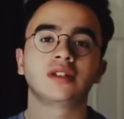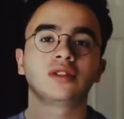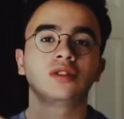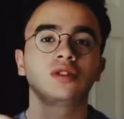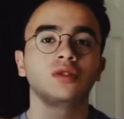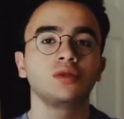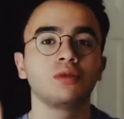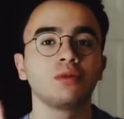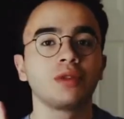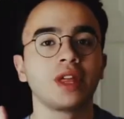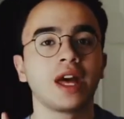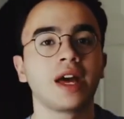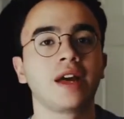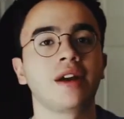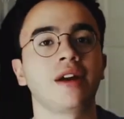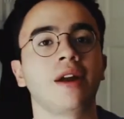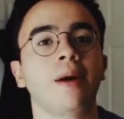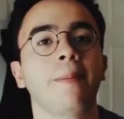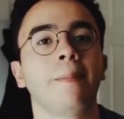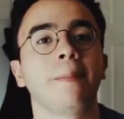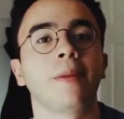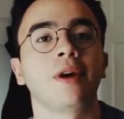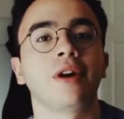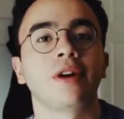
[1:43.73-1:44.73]
to that
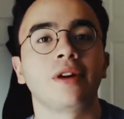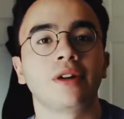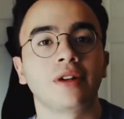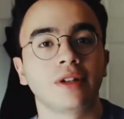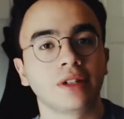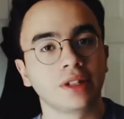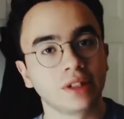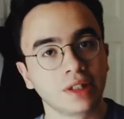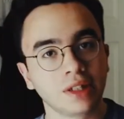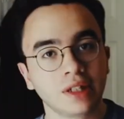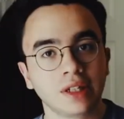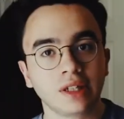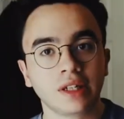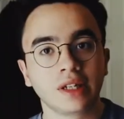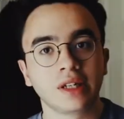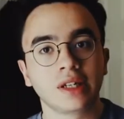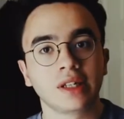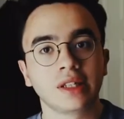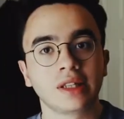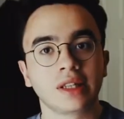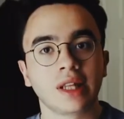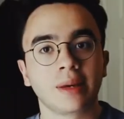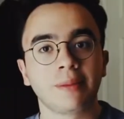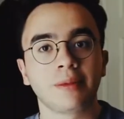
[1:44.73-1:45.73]
number.
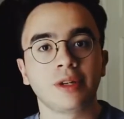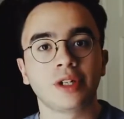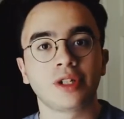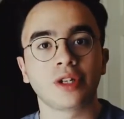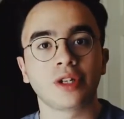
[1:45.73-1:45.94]
Let me